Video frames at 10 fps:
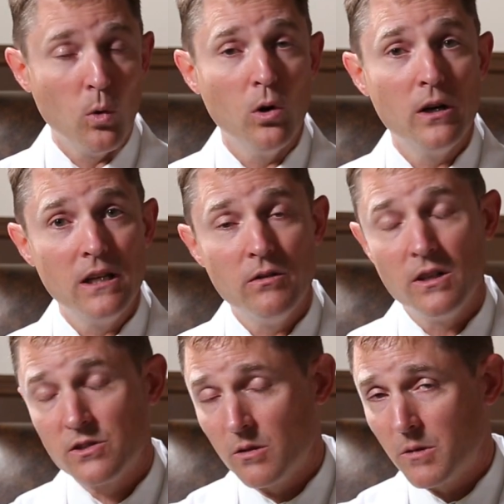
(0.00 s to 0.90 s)
or
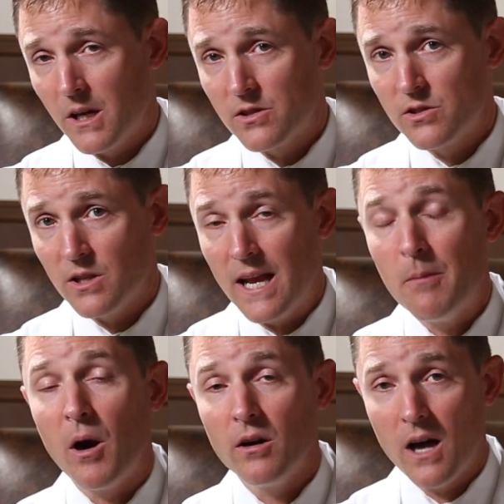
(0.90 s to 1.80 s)
even in some cases an
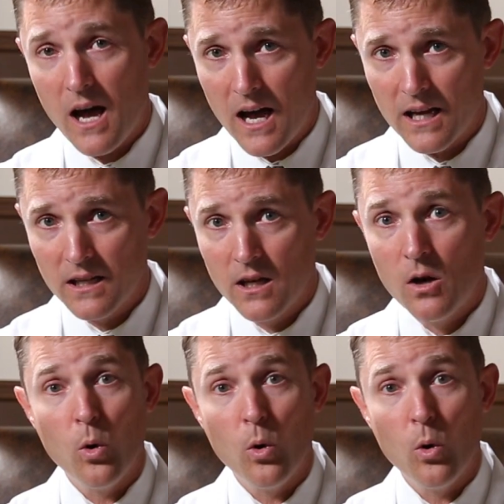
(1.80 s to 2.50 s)
MRI